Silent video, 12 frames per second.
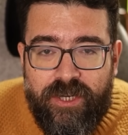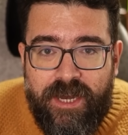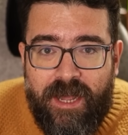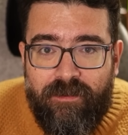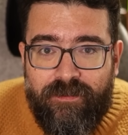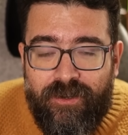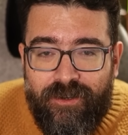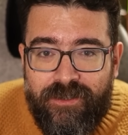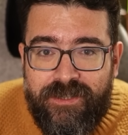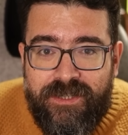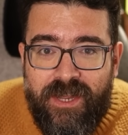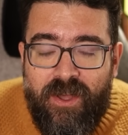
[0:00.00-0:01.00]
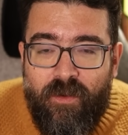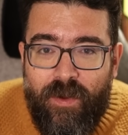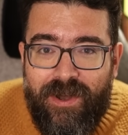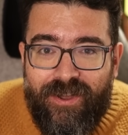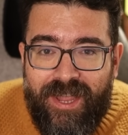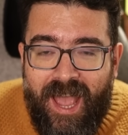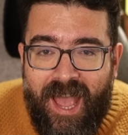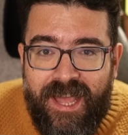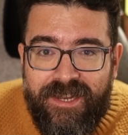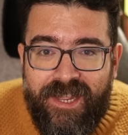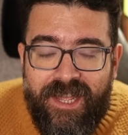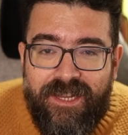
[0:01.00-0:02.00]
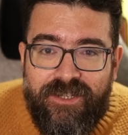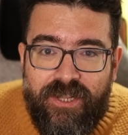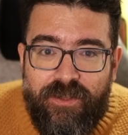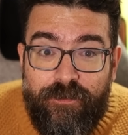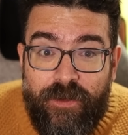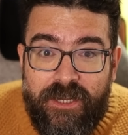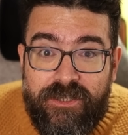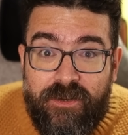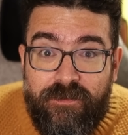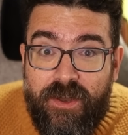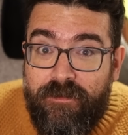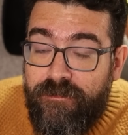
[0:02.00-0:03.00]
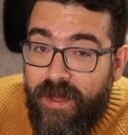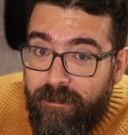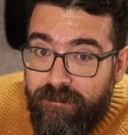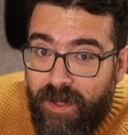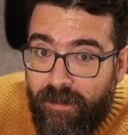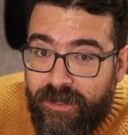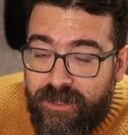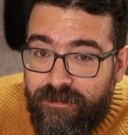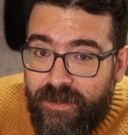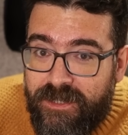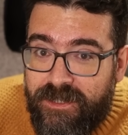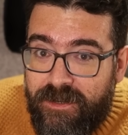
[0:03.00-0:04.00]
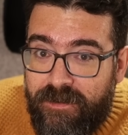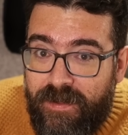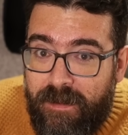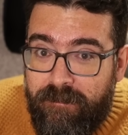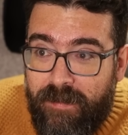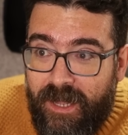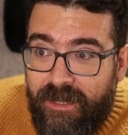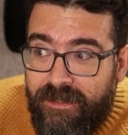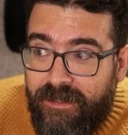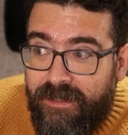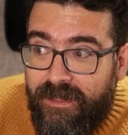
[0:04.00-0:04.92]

And now, of course, we look ahead to the 1st of November because 1st of November